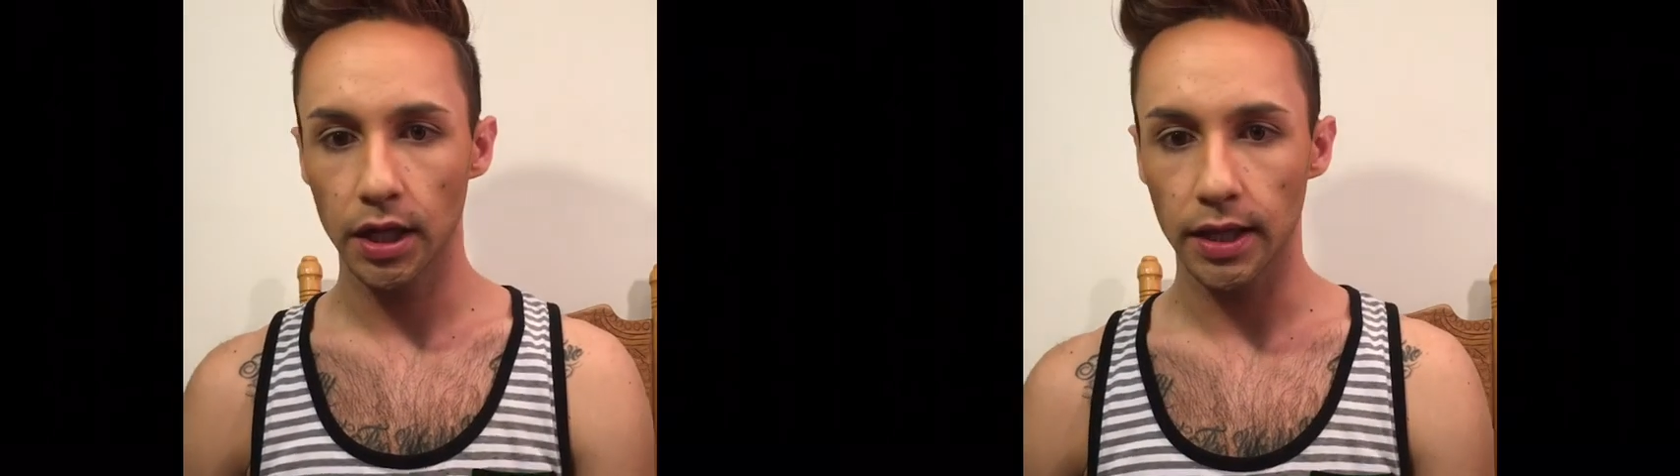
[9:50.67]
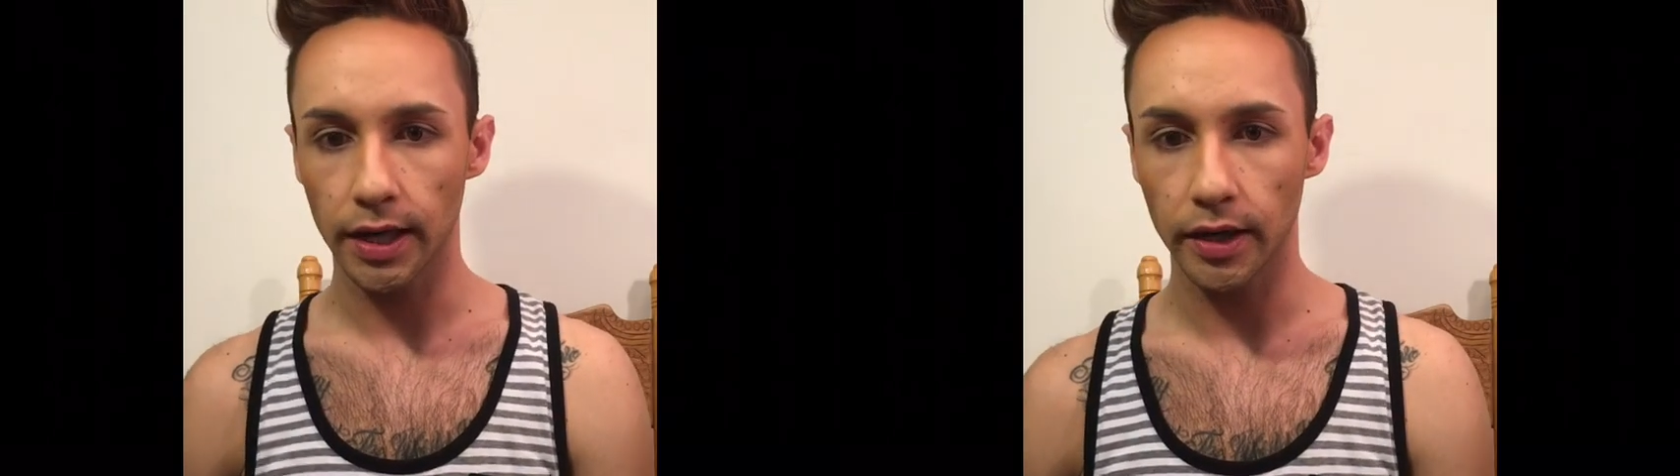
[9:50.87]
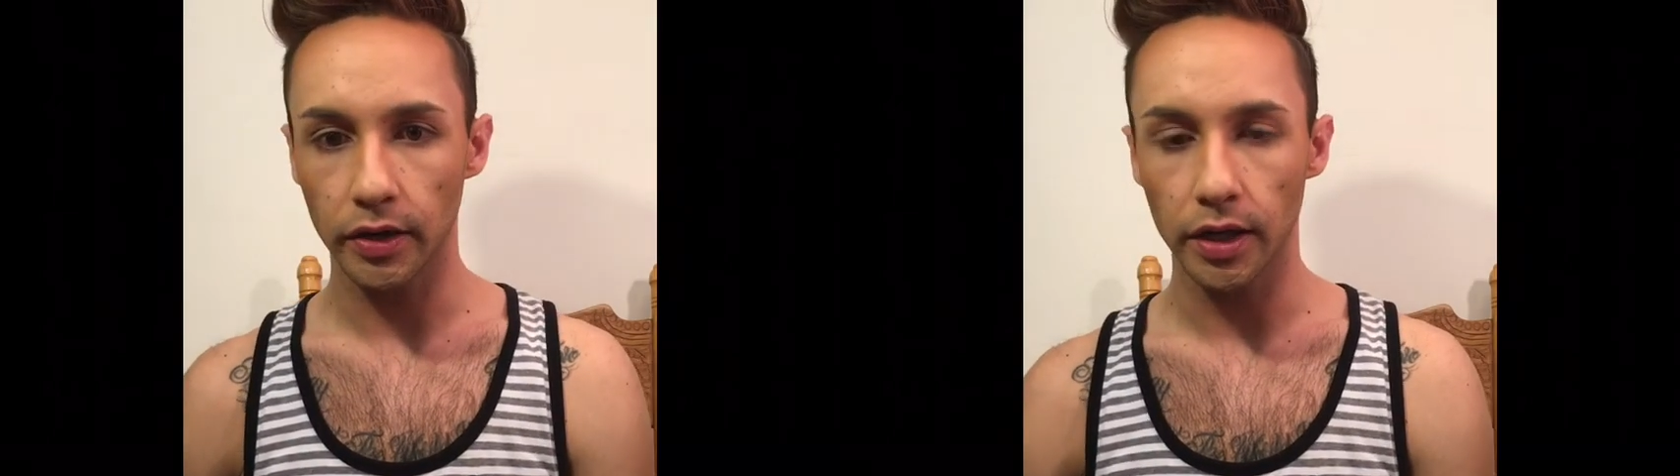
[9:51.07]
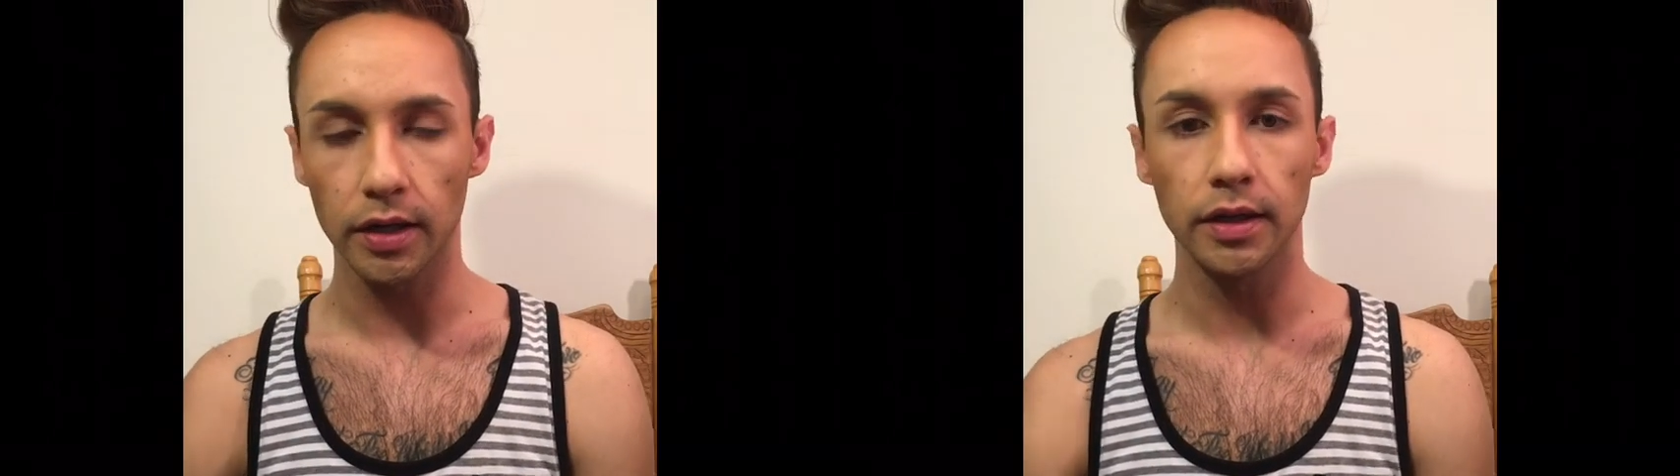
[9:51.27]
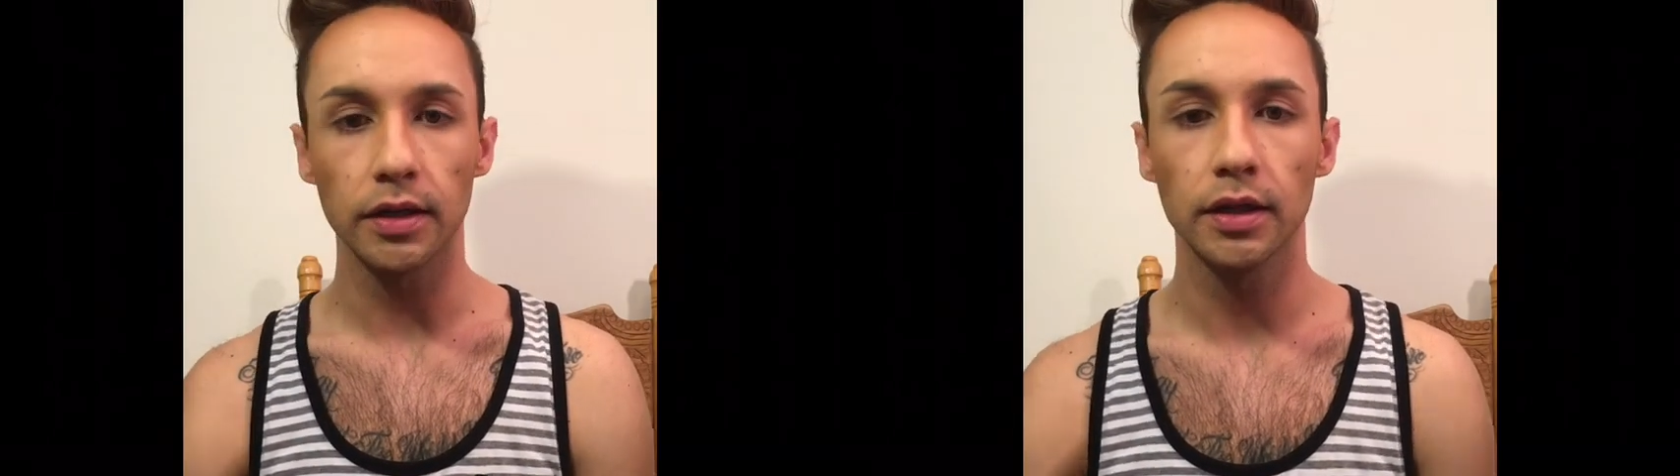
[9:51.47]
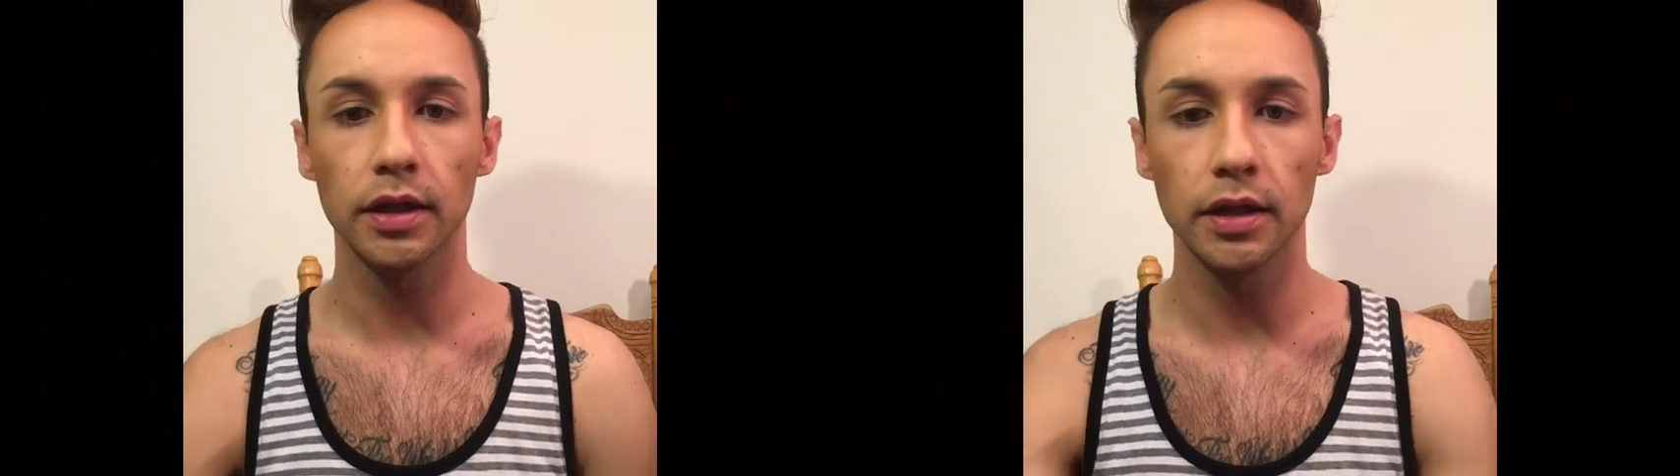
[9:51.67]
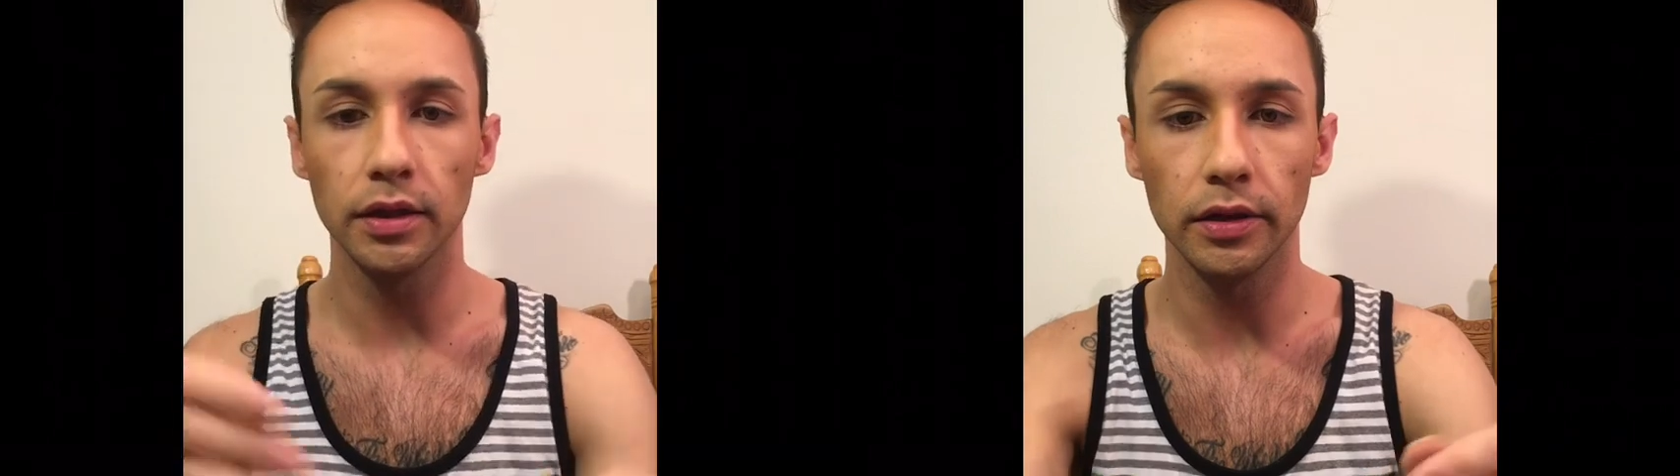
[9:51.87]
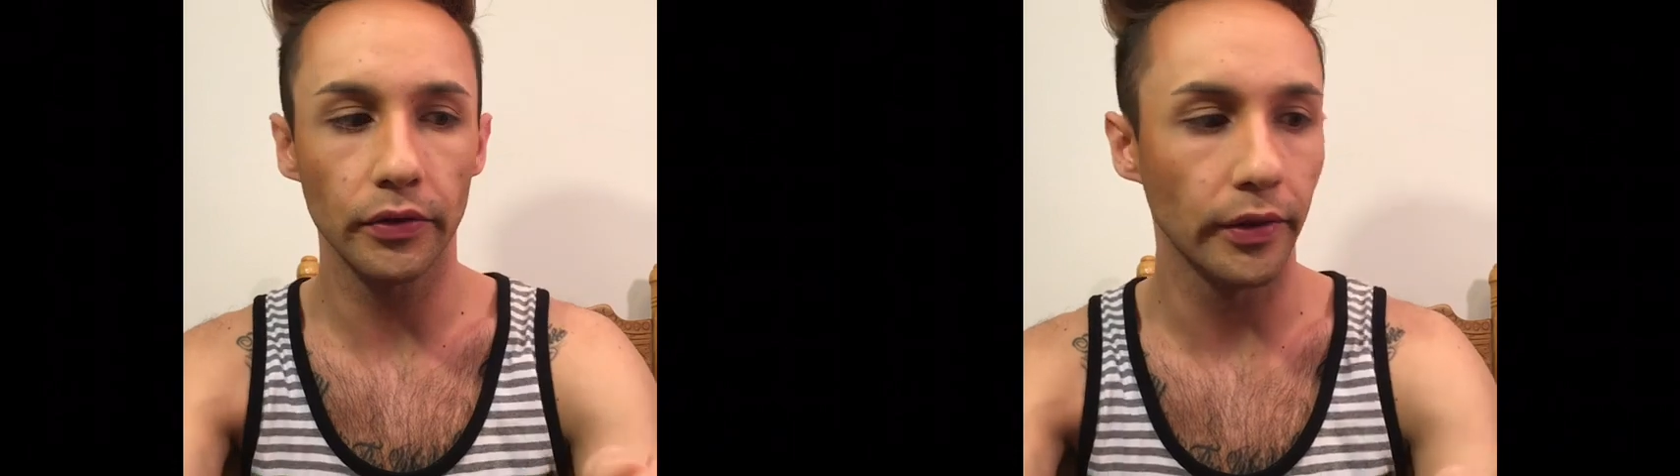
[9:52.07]
That area
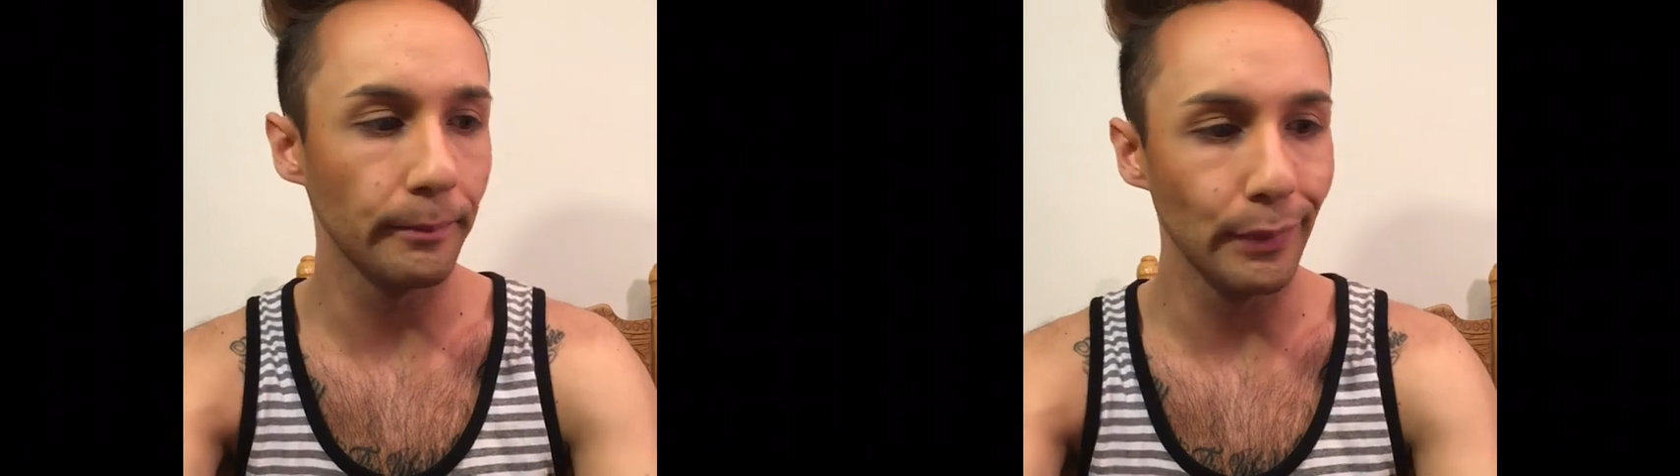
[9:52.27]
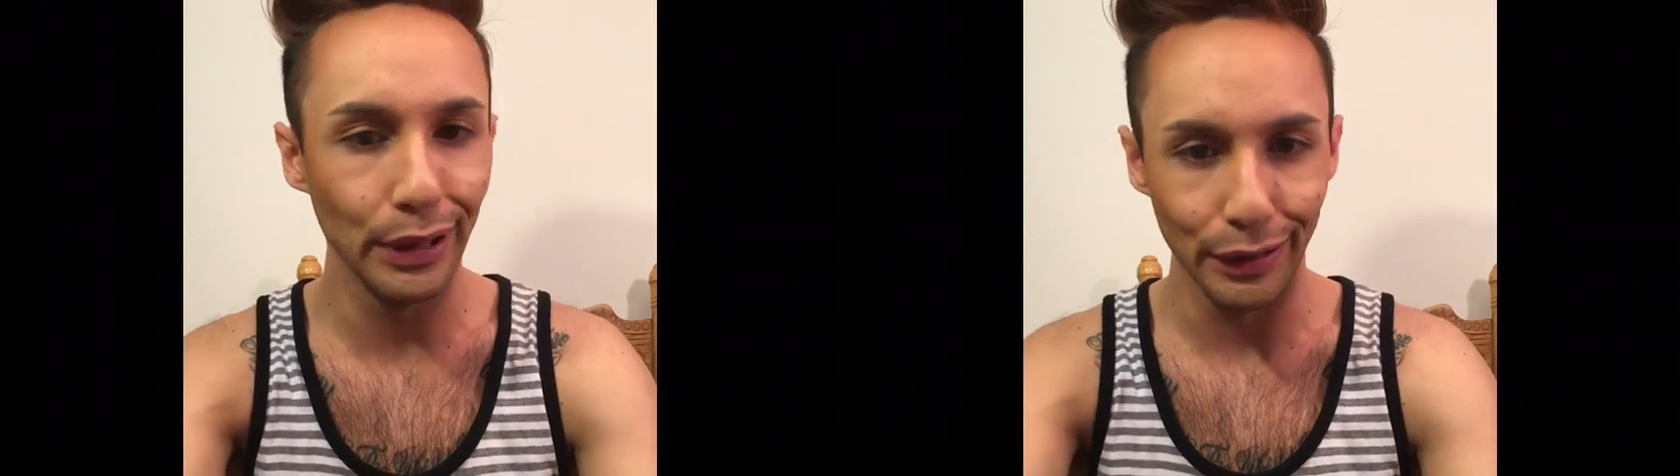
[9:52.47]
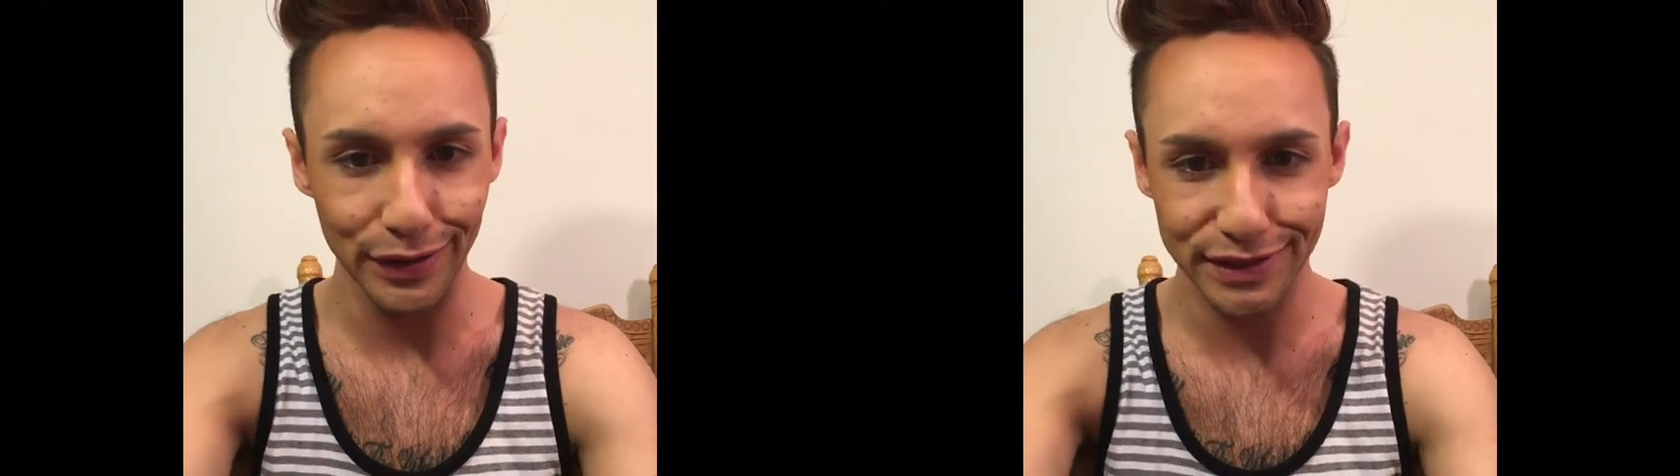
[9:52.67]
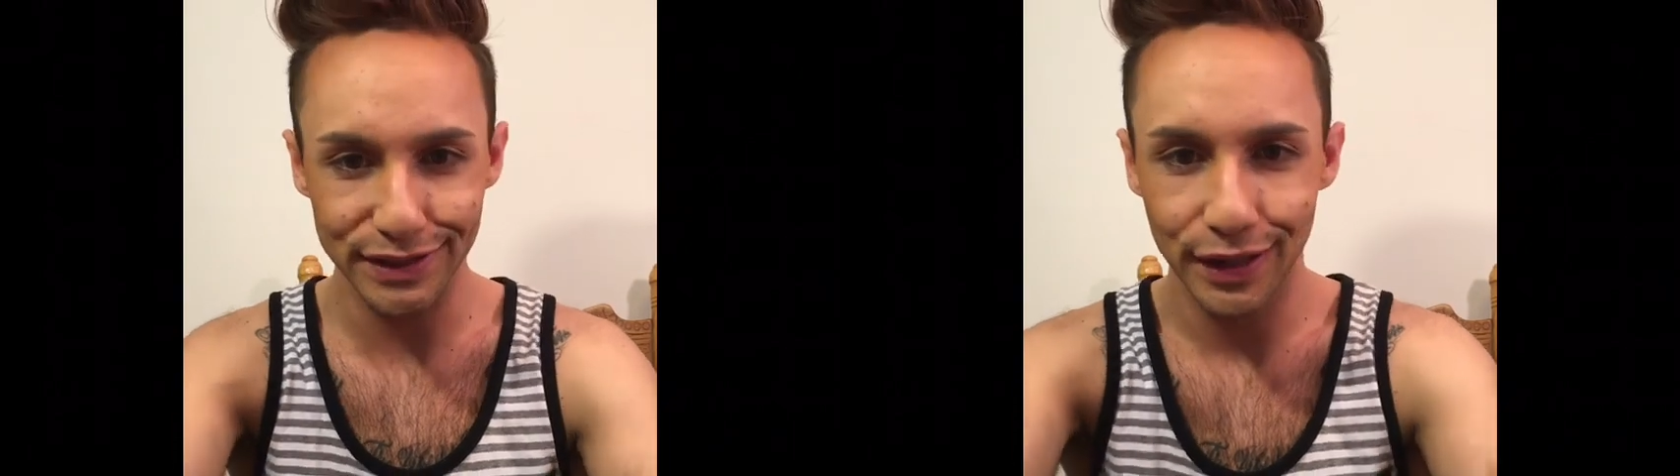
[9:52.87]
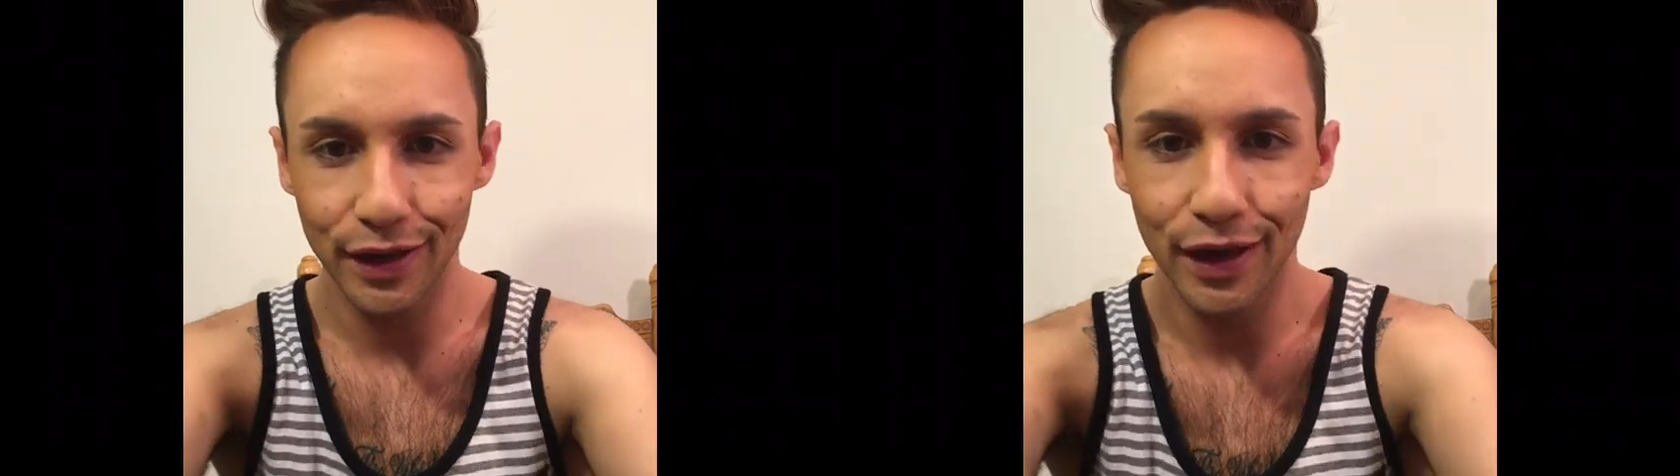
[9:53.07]
look a mess.